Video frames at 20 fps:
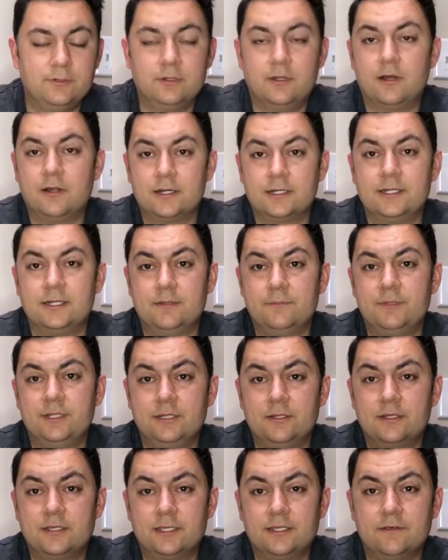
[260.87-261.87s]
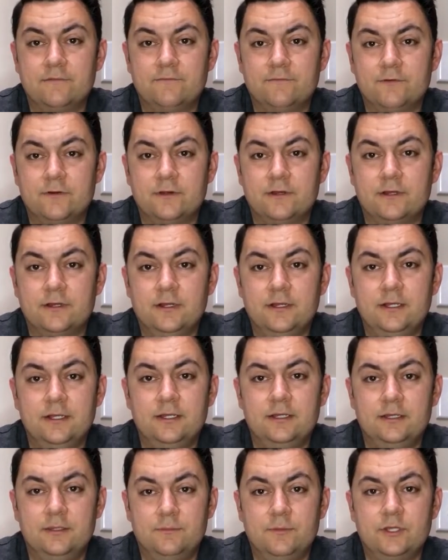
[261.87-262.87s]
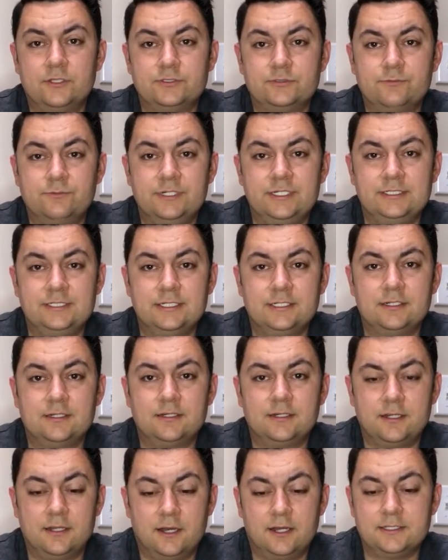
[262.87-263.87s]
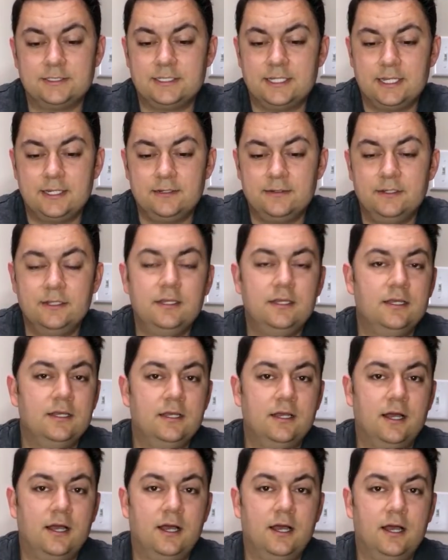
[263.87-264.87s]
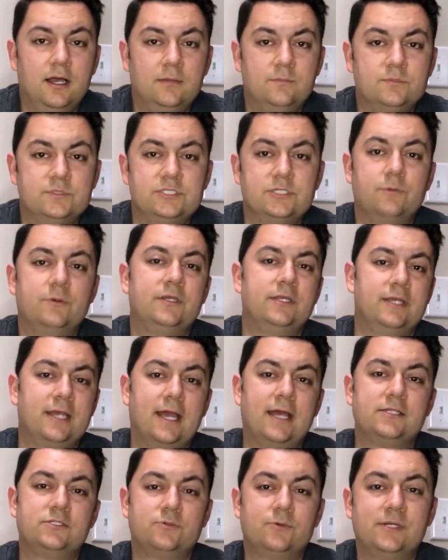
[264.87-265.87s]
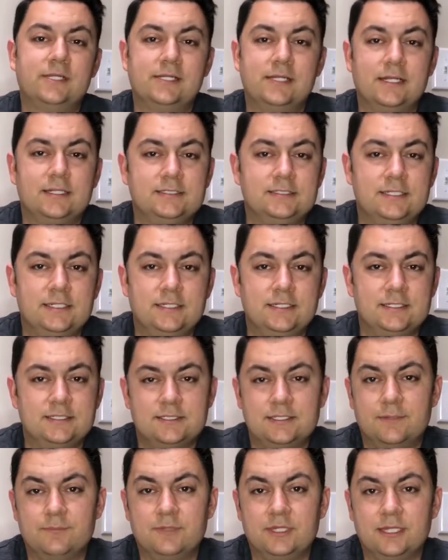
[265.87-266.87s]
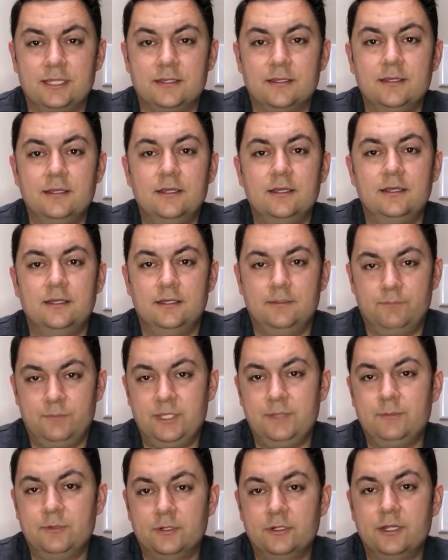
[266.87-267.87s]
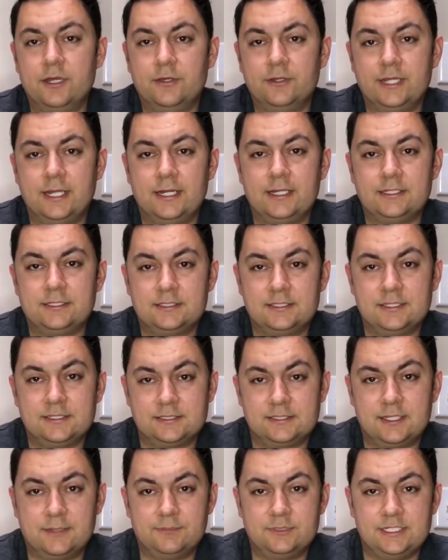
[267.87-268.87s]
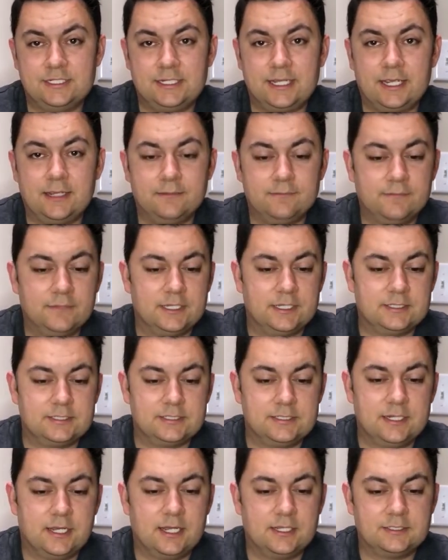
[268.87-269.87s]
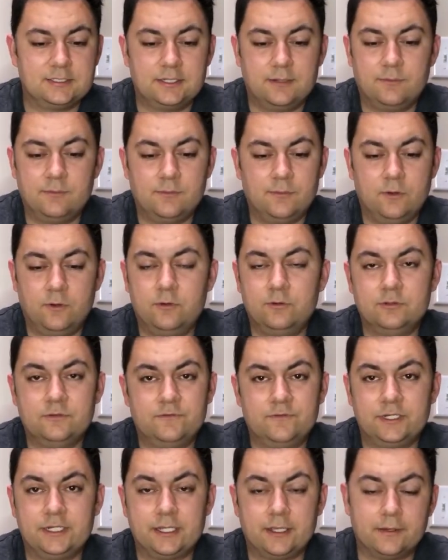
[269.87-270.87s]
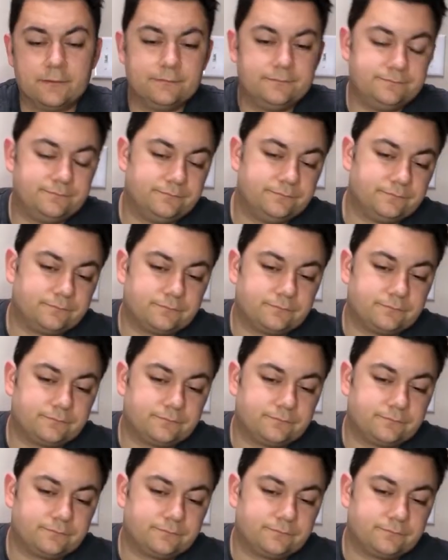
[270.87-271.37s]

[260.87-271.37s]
people are going to be looking for the most recent content. So when you add 2019 to something, people know that it's up to date. It's not some old video.